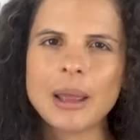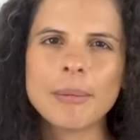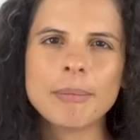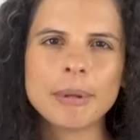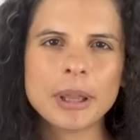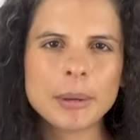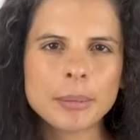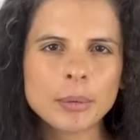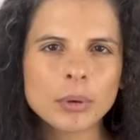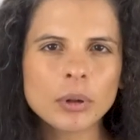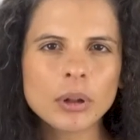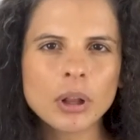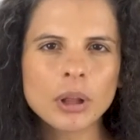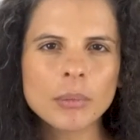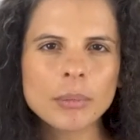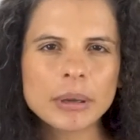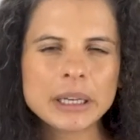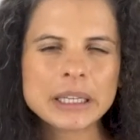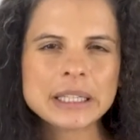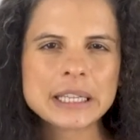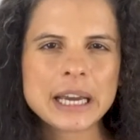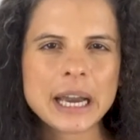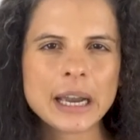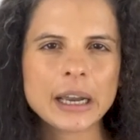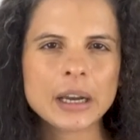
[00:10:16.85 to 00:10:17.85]
People are a
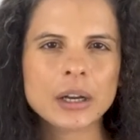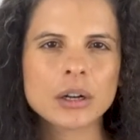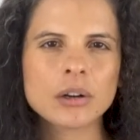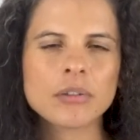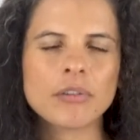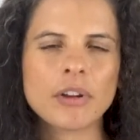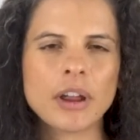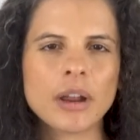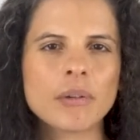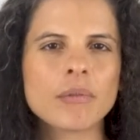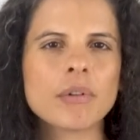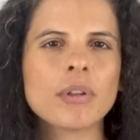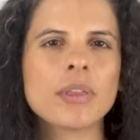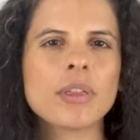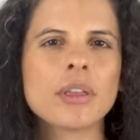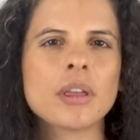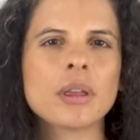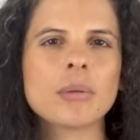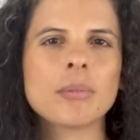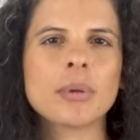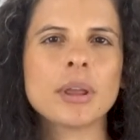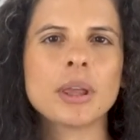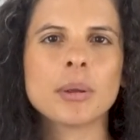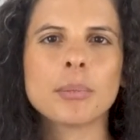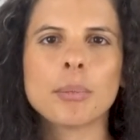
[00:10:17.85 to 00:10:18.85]
bit tired of
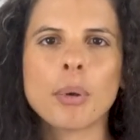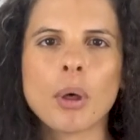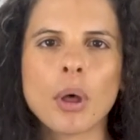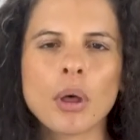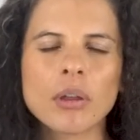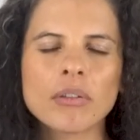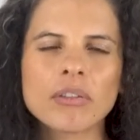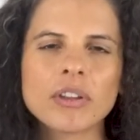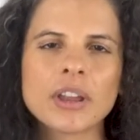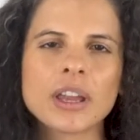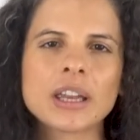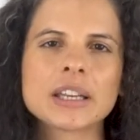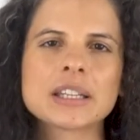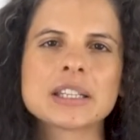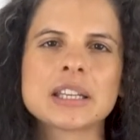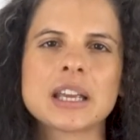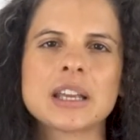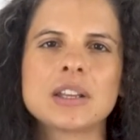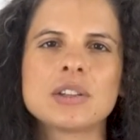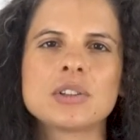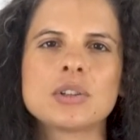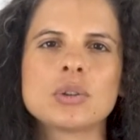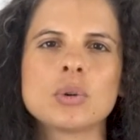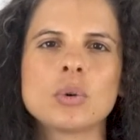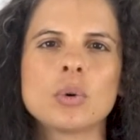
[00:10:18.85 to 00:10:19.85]
everything being perfect,
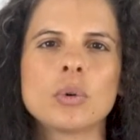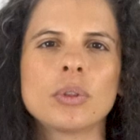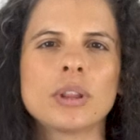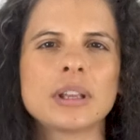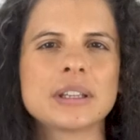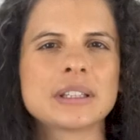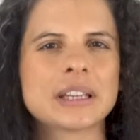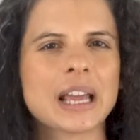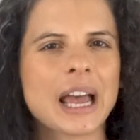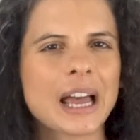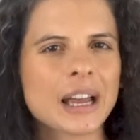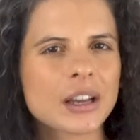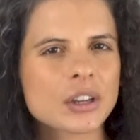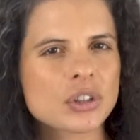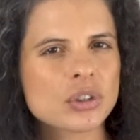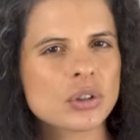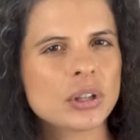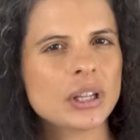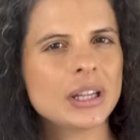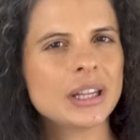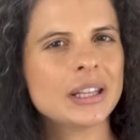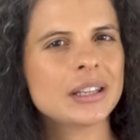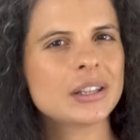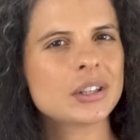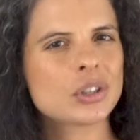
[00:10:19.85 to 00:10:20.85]
and so there's
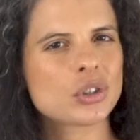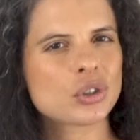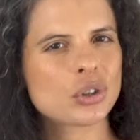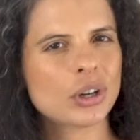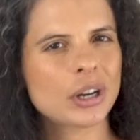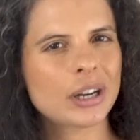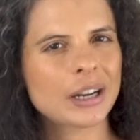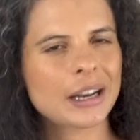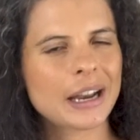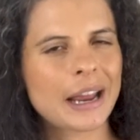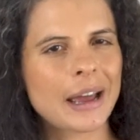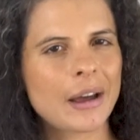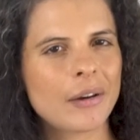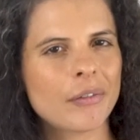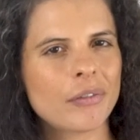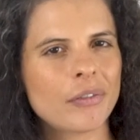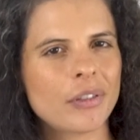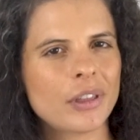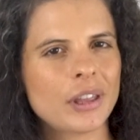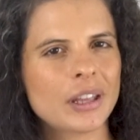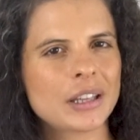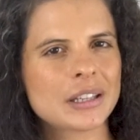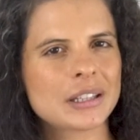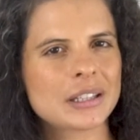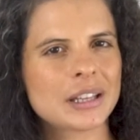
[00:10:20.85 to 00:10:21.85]
actually this trend now of
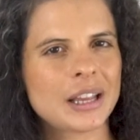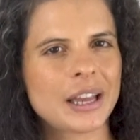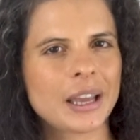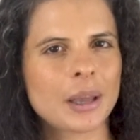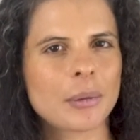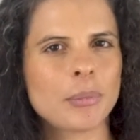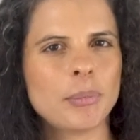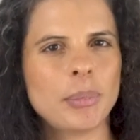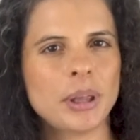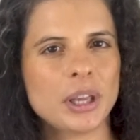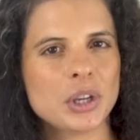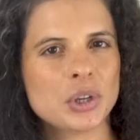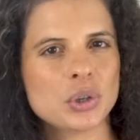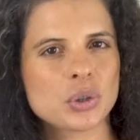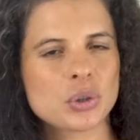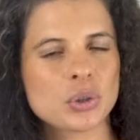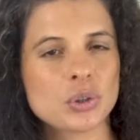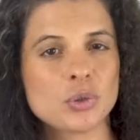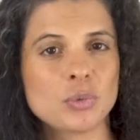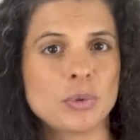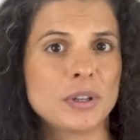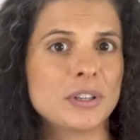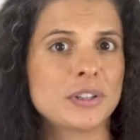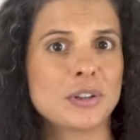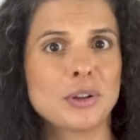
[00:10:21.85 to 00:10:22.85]
things like
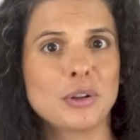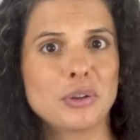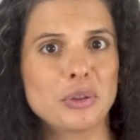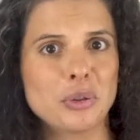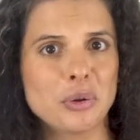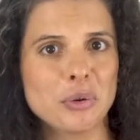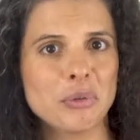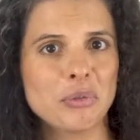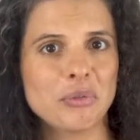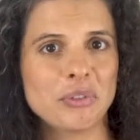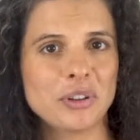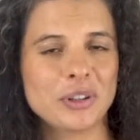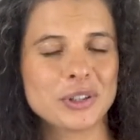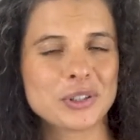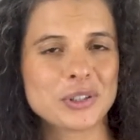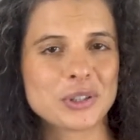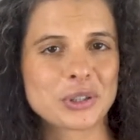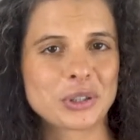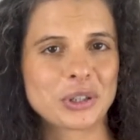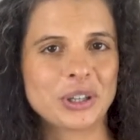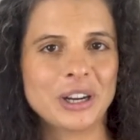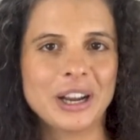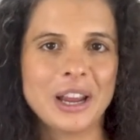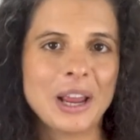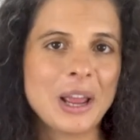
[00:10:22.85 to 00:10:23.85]
pictures with no
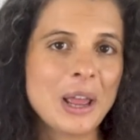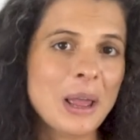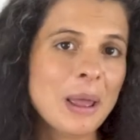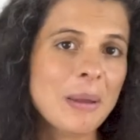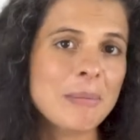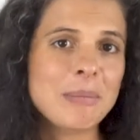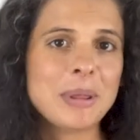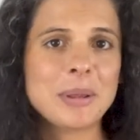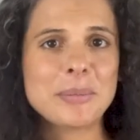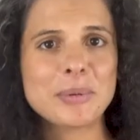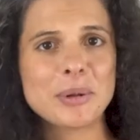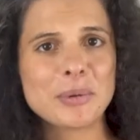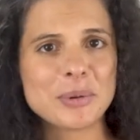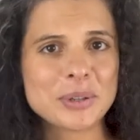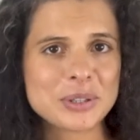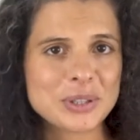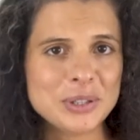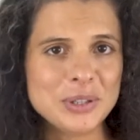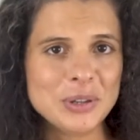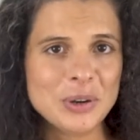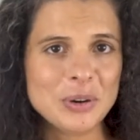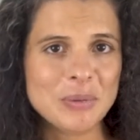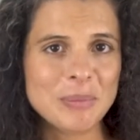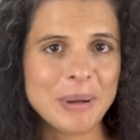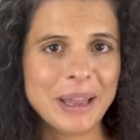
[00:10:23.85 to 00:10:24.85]
filter, people with
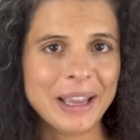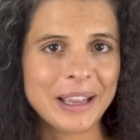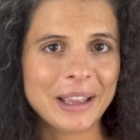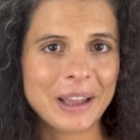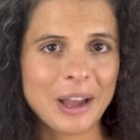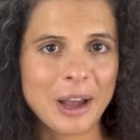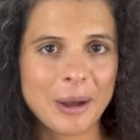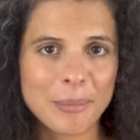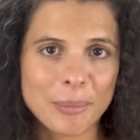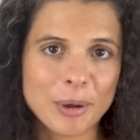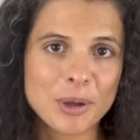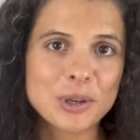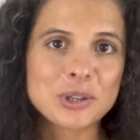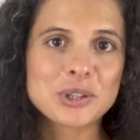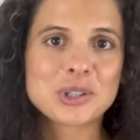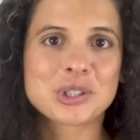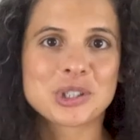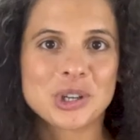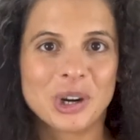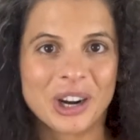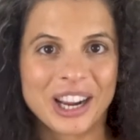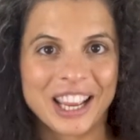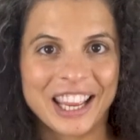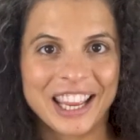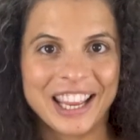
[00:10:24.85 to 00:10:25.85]
no makeup,
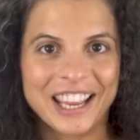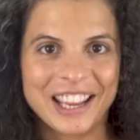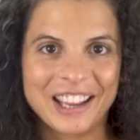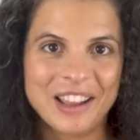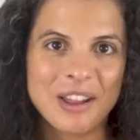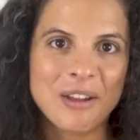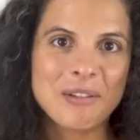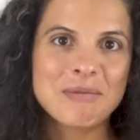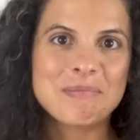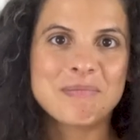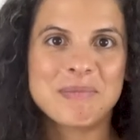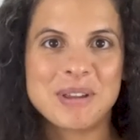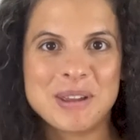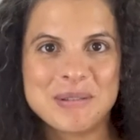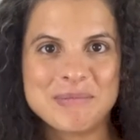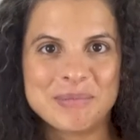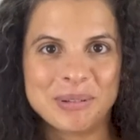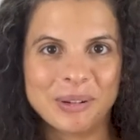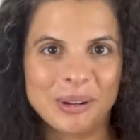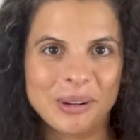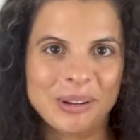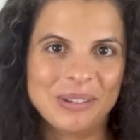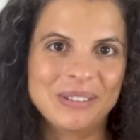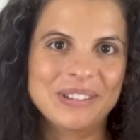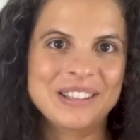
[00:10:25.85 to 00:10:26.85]
shocking,
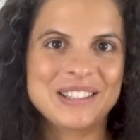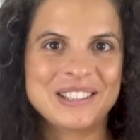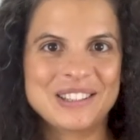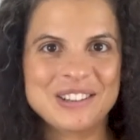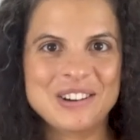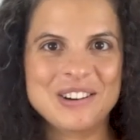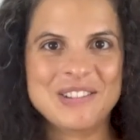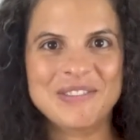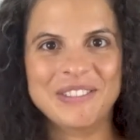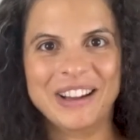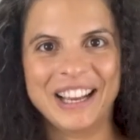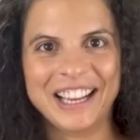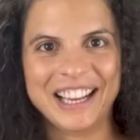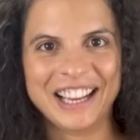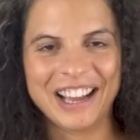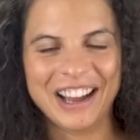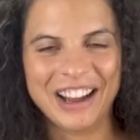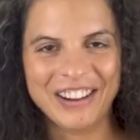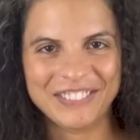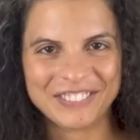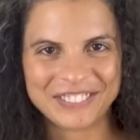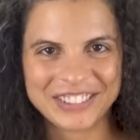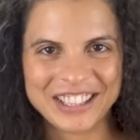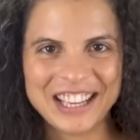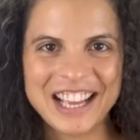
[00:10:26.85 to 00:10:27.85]
people with no
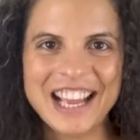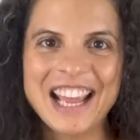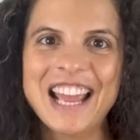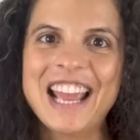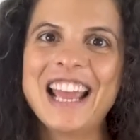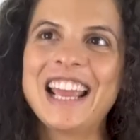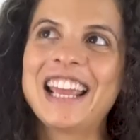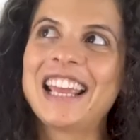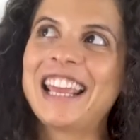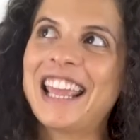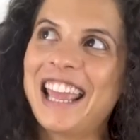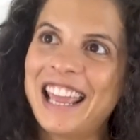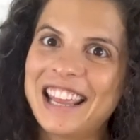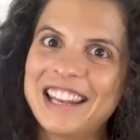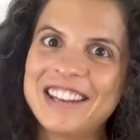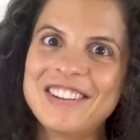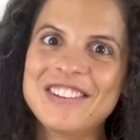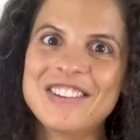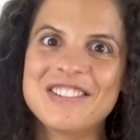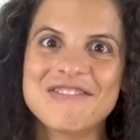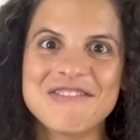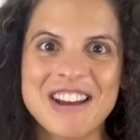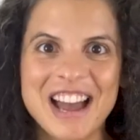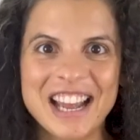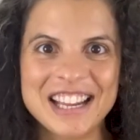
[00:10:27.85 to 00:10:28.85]
makeup. Can
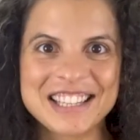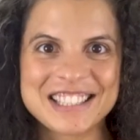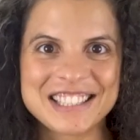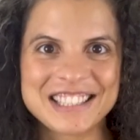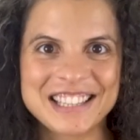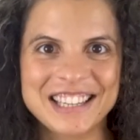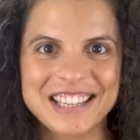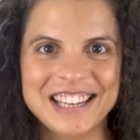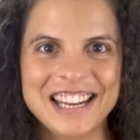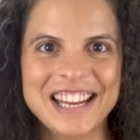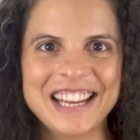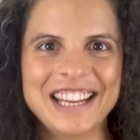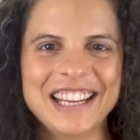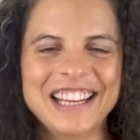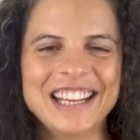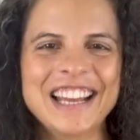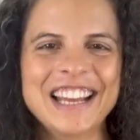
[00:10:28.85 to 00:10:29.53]
you imagine?